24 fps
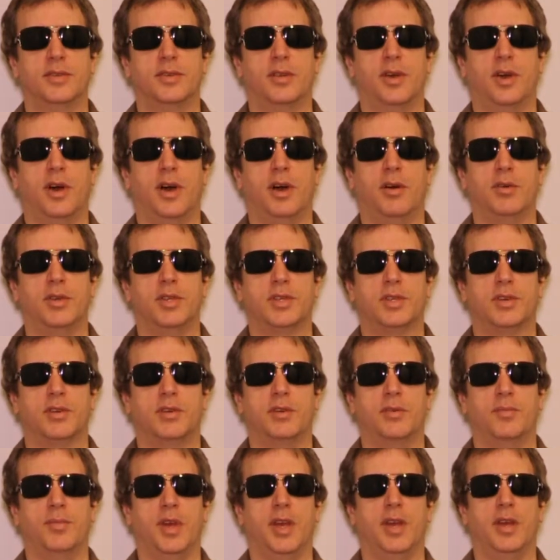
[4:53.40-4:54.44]
always
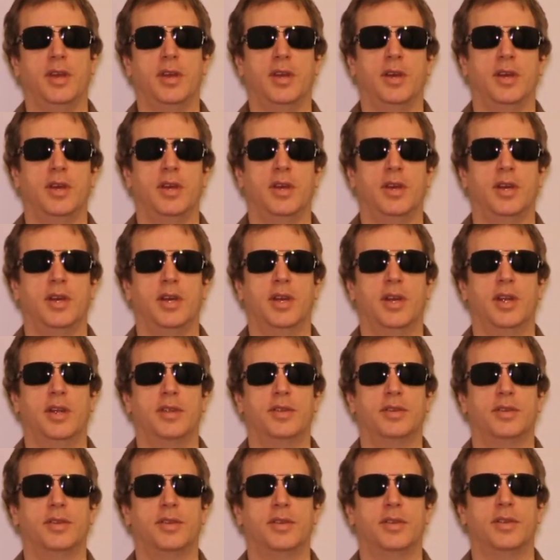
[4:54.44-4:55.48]
told me
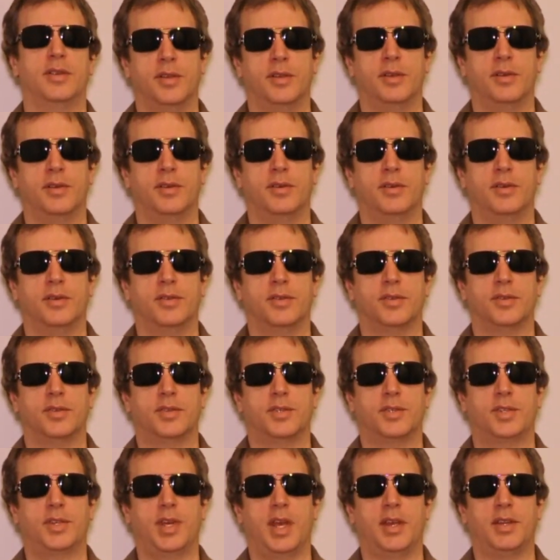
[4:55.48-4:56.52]
is
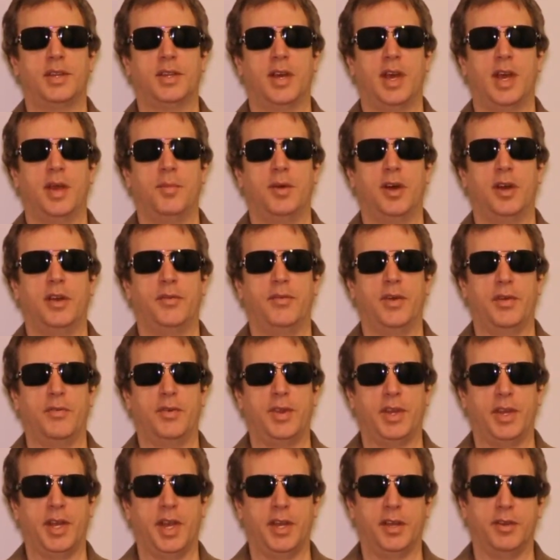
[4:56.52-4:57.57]
take time out of
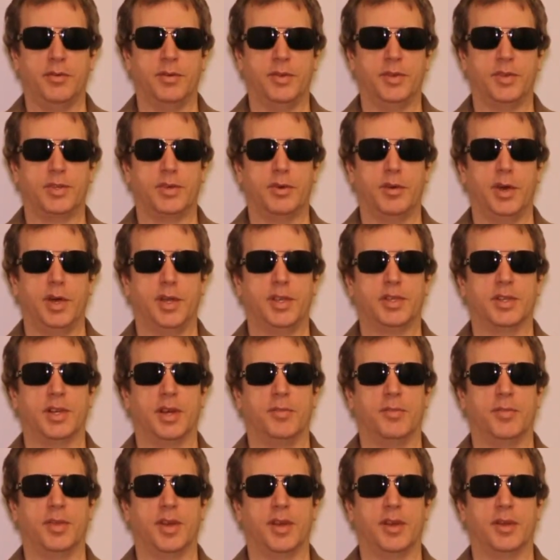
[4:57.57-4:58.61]
every day to enjoy
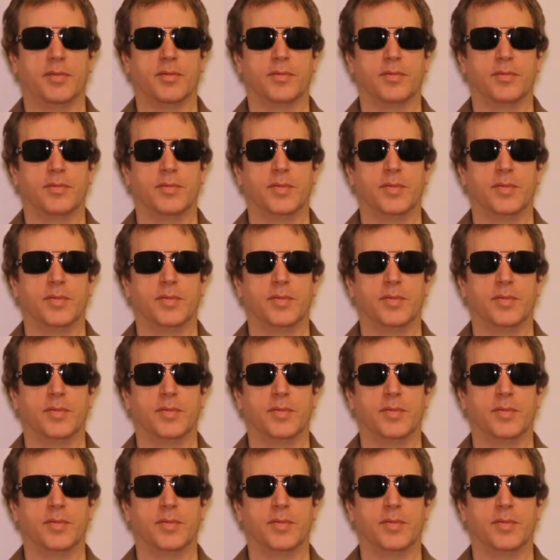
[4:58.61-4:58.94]
something.